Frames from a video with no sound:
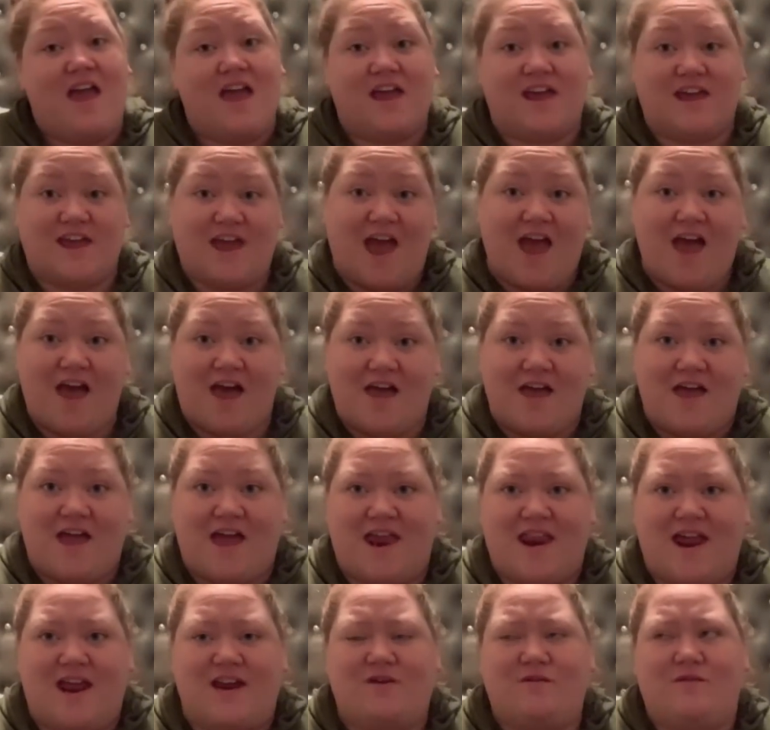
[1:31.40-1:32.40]
yeah.
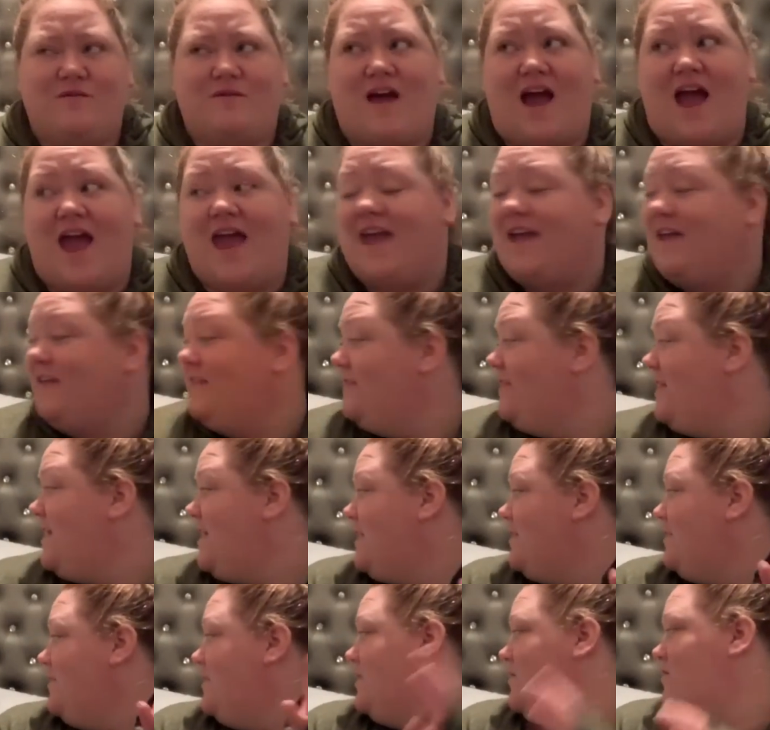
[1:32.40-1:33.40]
And I
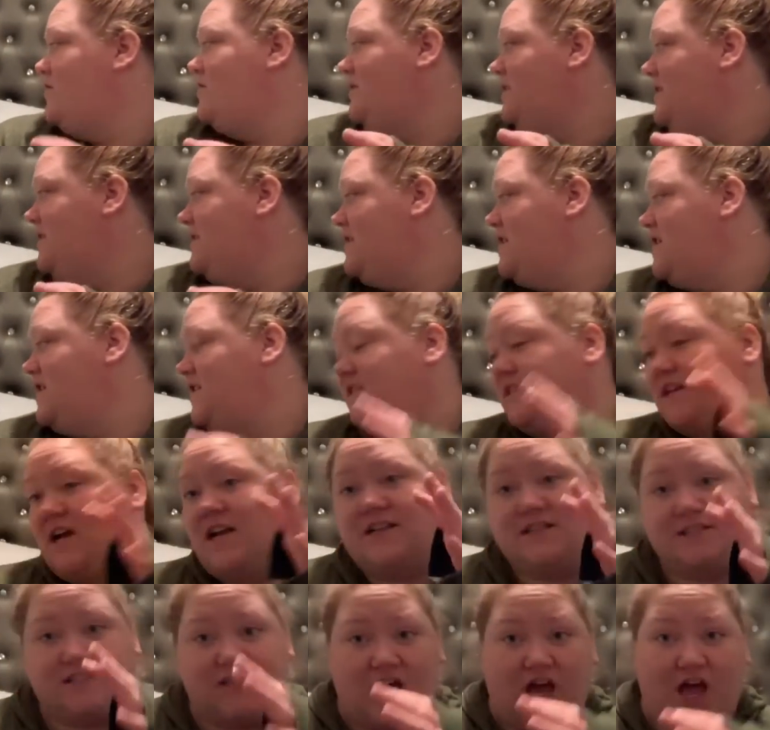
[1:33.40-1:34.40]
there's
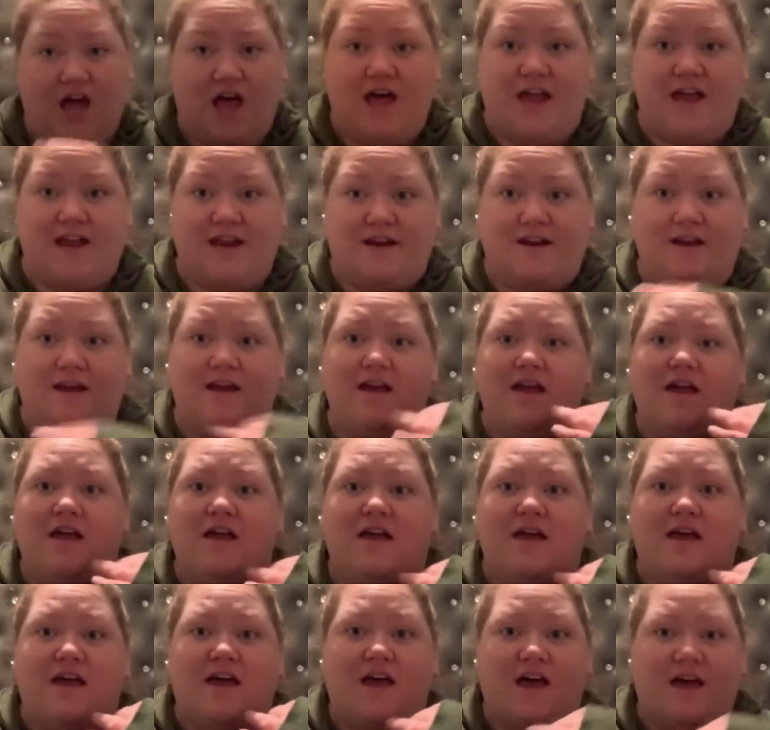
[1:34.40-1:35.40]
a ton
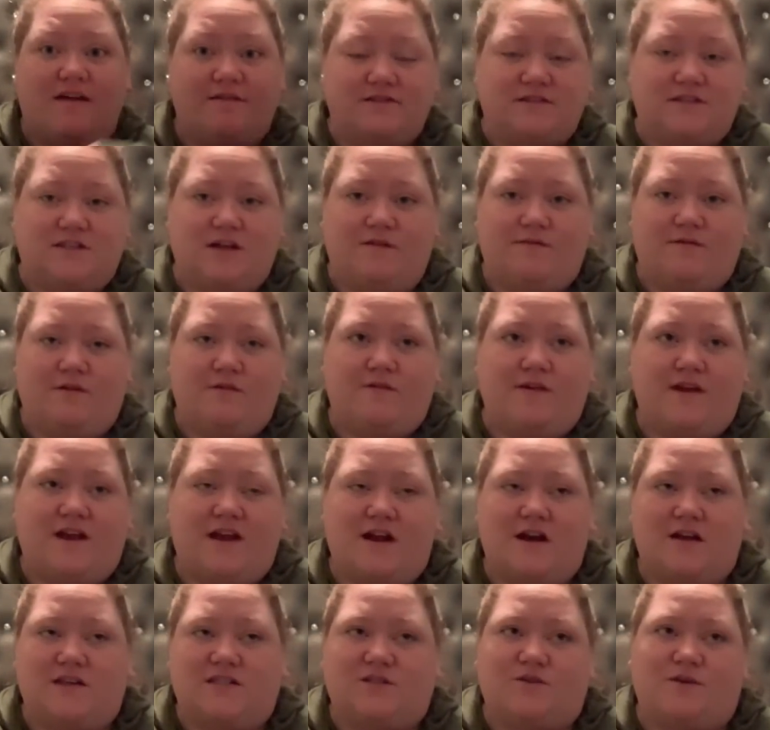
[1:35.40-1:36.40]
of stuff over
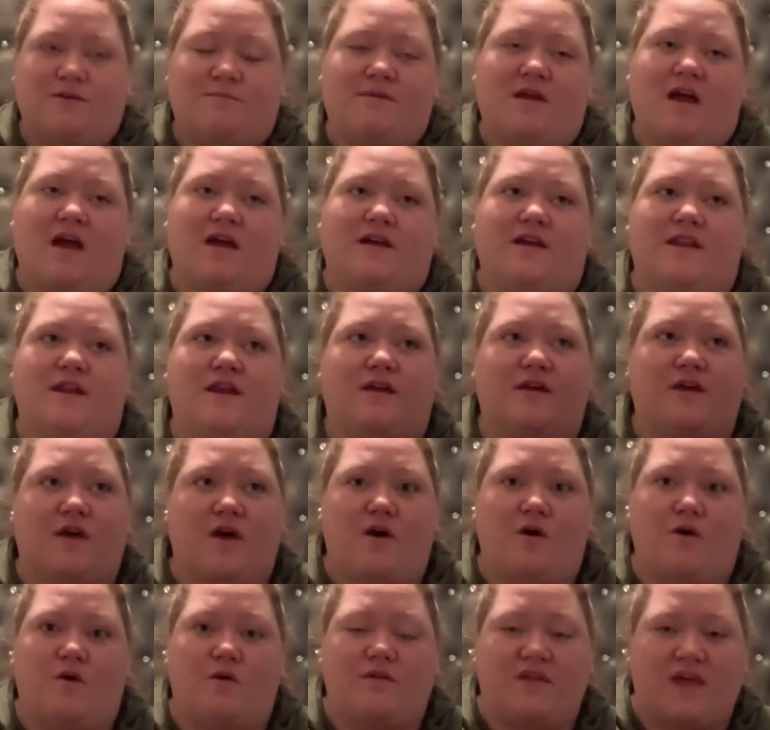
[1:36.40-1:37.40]
here, so I'm not gonna
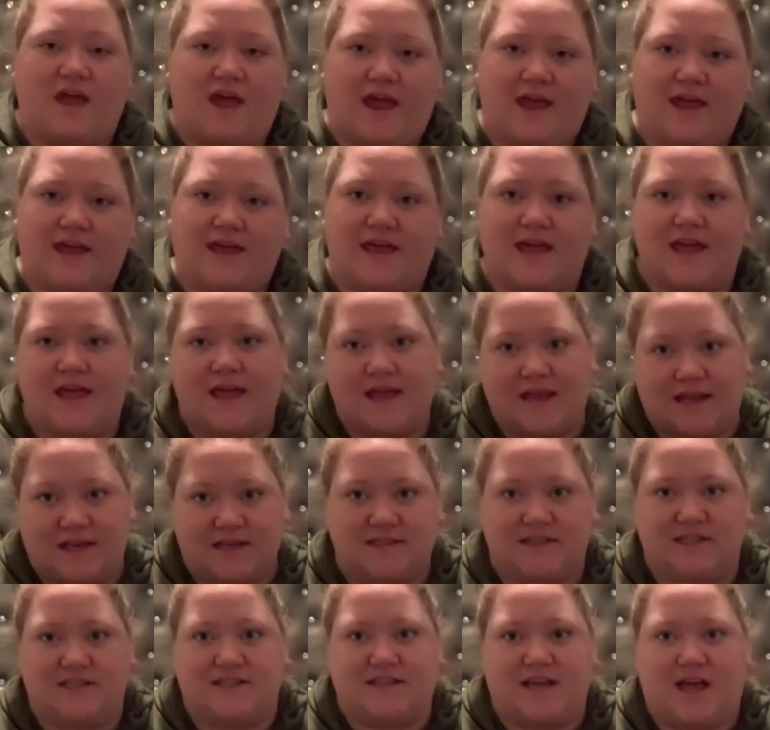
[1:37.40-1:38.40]
go like in
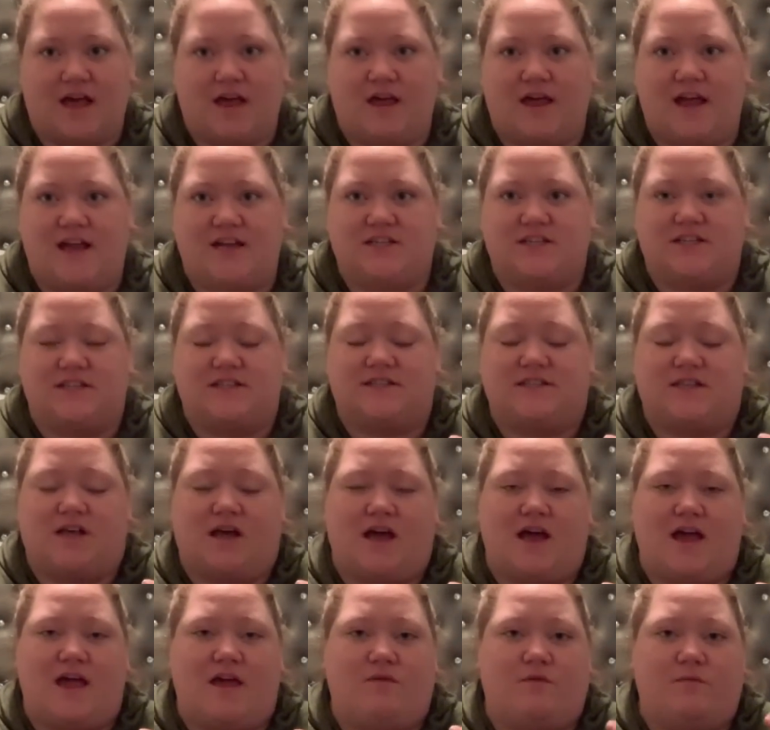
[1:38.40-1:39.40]
detail. I just
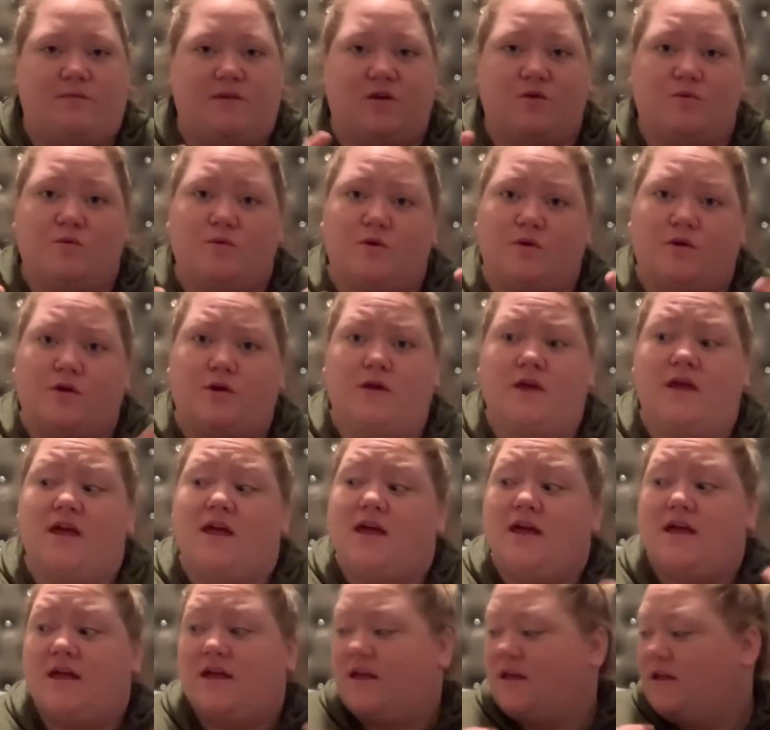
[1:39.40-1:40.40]
thought it would be cool
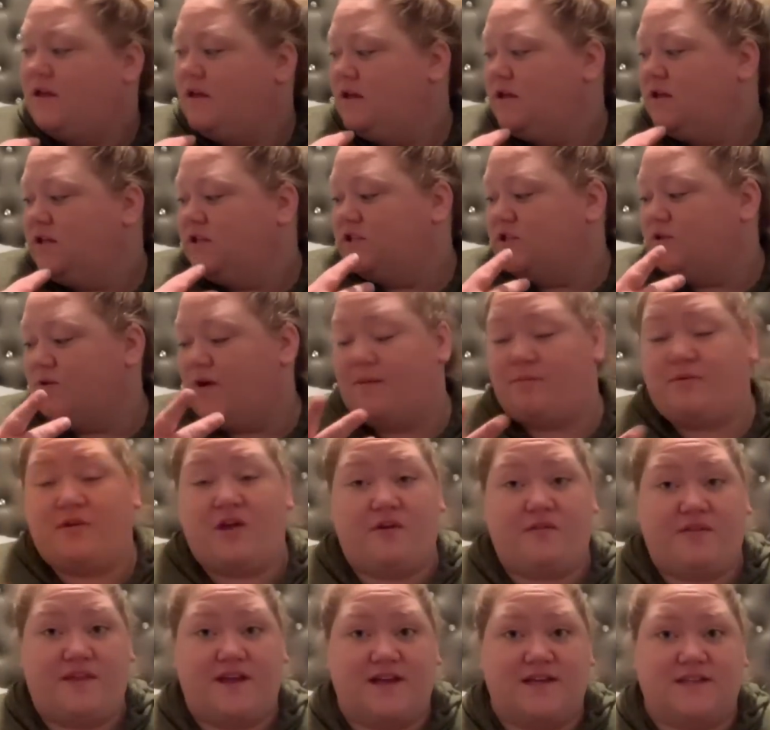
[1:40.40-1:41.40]
to
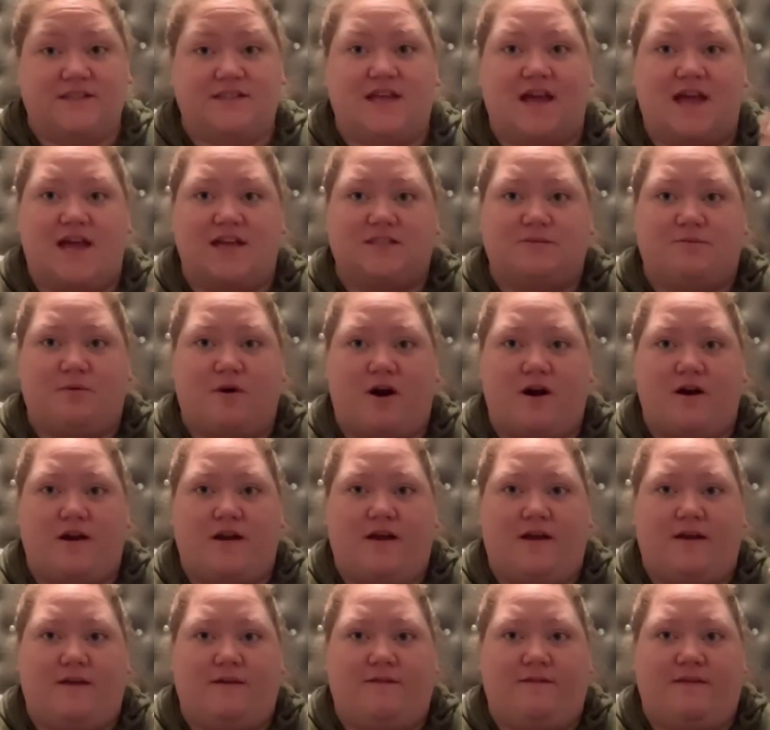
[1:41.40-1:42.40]
upload this as part
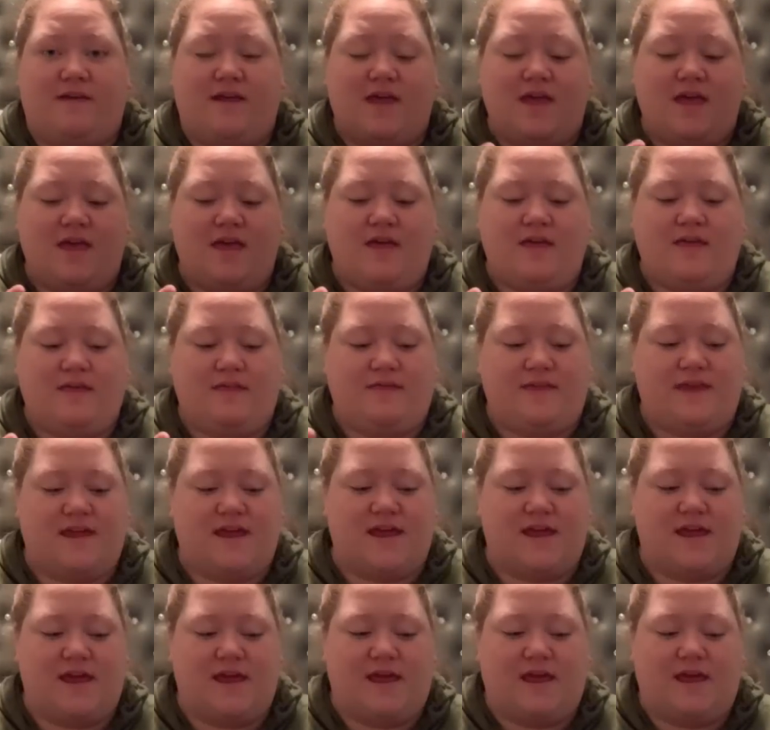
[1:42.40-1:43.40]
of
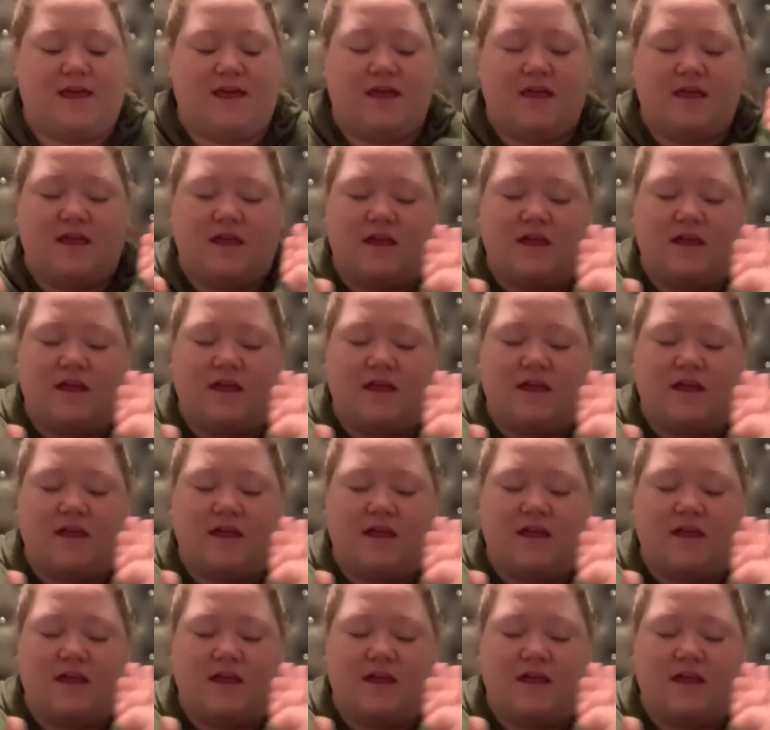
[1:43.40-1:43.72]
the